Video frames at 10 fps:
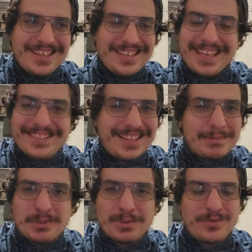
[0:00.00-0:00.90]
That is not the
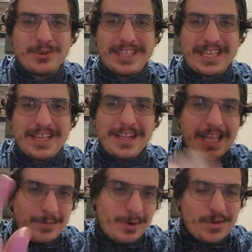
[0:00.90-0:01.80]
most beautiful thing.
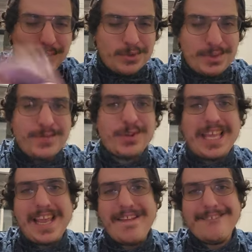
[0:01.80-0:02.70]
One of the most beautiful thing.